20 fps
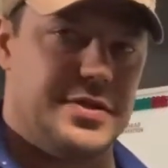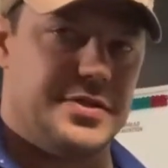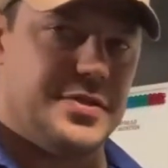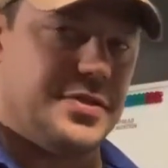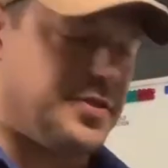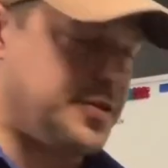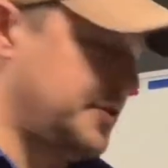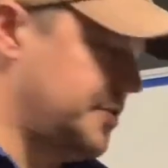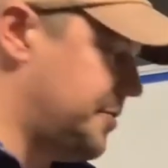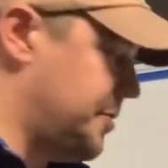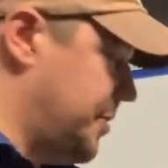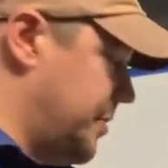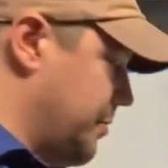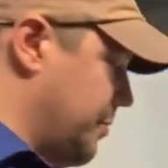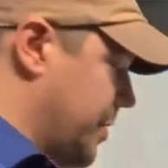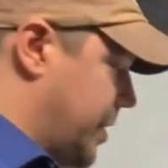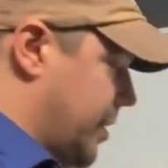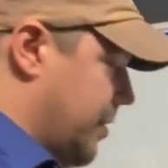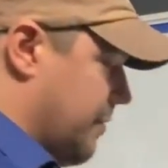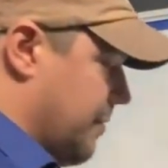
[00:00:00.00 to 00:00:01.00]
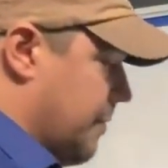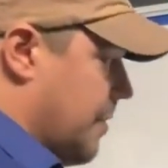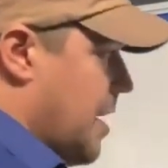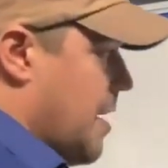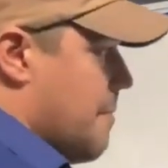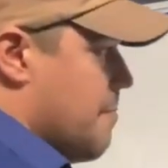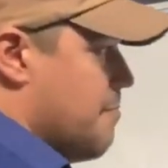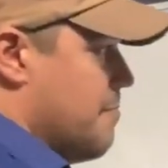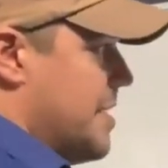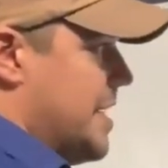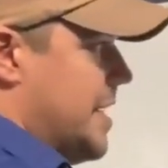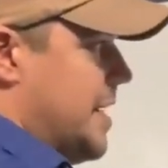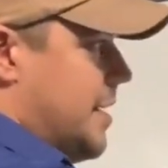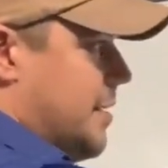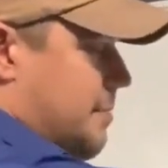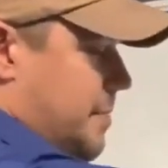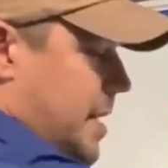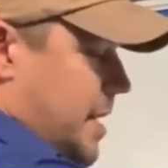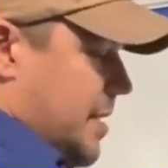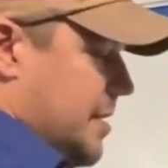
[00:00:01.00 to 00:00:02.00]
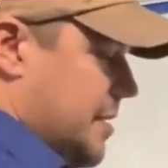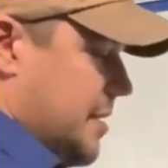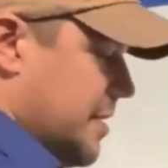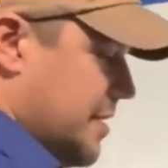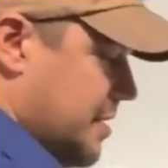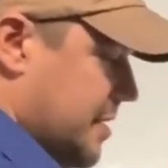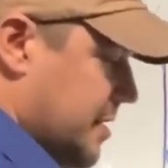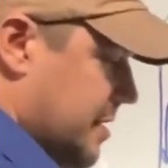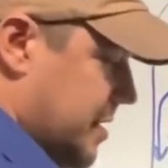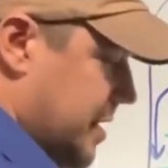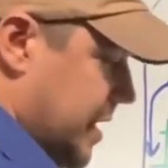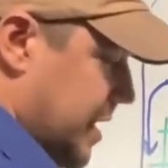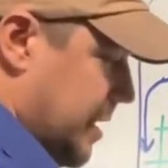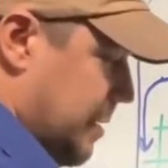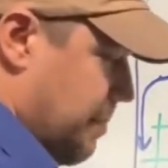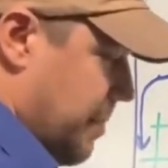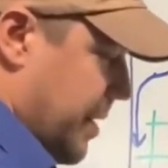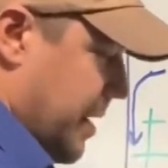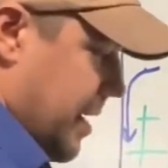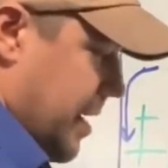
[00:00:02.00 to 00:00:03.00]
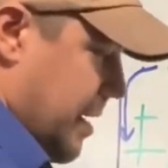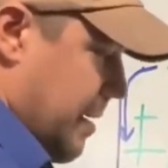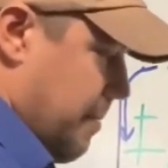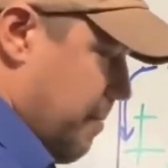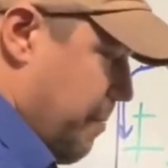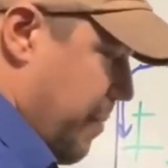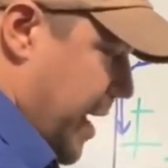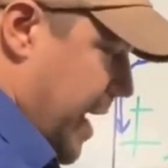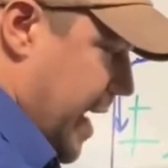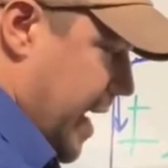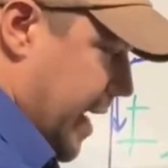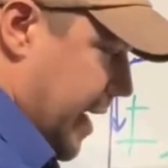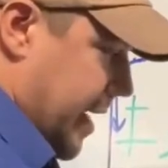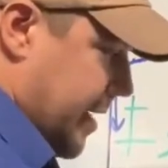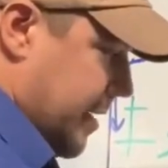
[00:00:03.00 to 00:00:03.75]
of turn, so you want to go medium to steep bank.